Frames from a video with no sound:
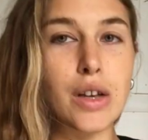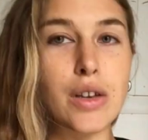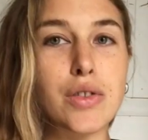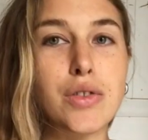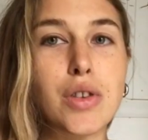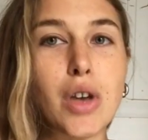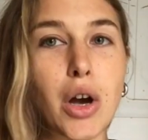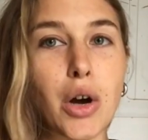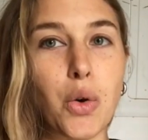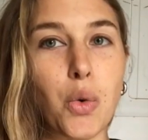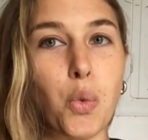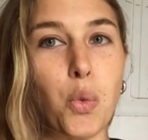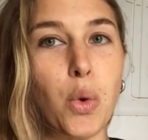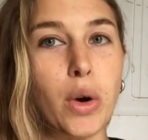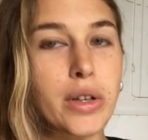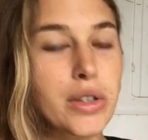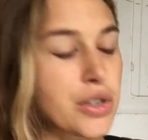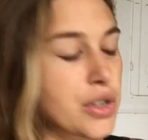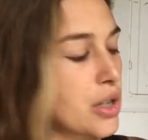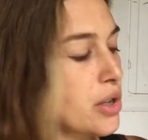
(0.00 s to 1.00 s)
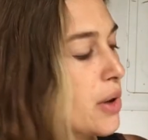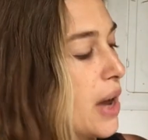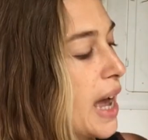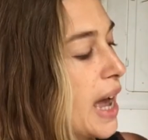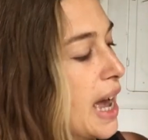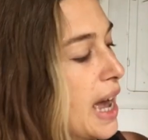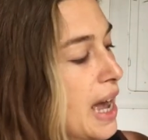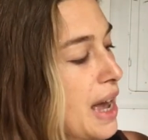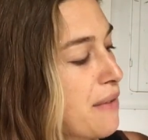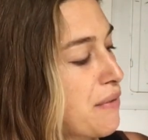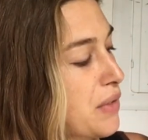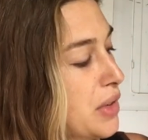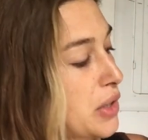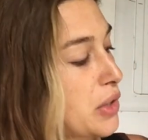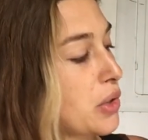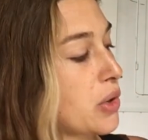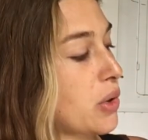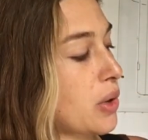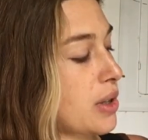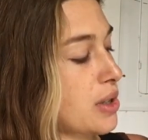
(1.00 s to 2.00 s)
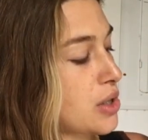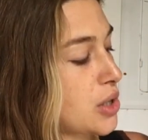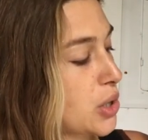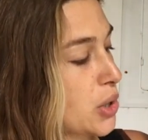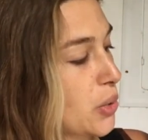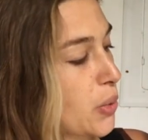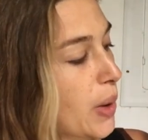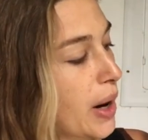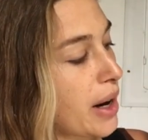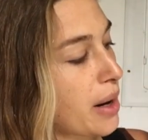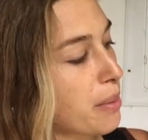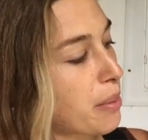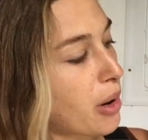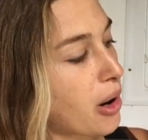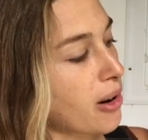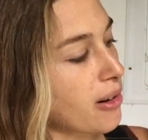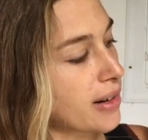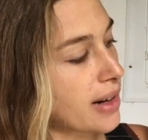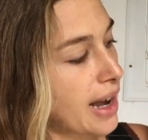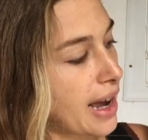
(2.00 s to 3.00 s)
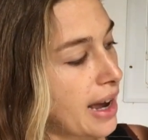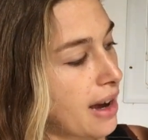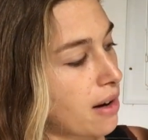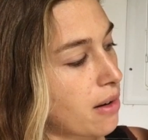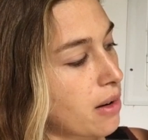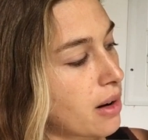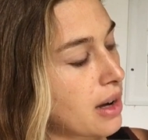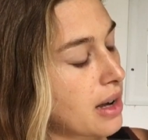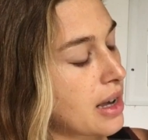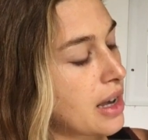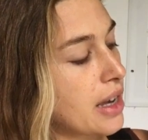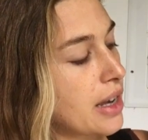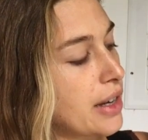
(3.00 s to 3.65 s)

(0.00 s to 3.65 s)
So once you have your square bar now,